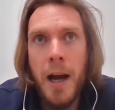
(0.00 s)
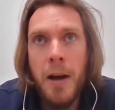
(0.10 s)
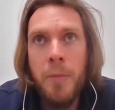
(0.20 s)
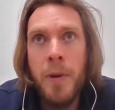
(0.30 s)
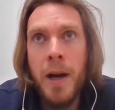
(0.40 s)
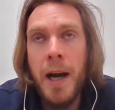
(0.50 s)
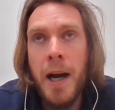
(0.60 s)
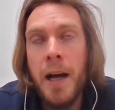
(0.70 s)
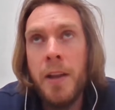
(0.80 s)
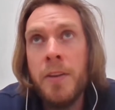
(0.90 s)

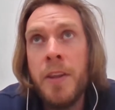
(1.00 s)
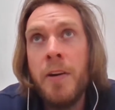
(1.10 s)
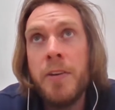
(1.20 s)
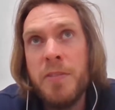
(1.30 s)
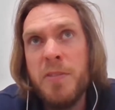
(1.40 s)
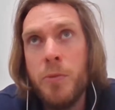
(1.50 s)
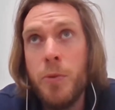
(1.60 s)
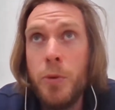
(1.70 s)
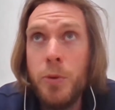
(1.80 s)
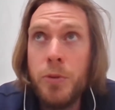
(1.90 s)
and there are
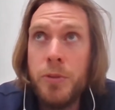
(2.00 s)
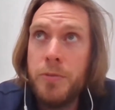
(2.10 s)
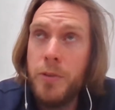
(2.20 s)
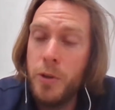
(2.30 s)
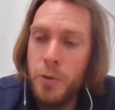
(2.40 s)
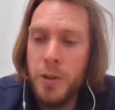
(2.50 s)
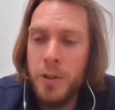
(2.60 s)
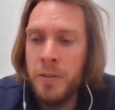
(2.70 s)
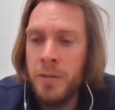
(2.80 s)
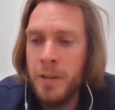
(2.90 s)
different rules for who
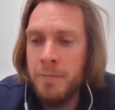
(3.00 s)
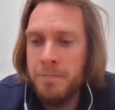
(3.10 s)
can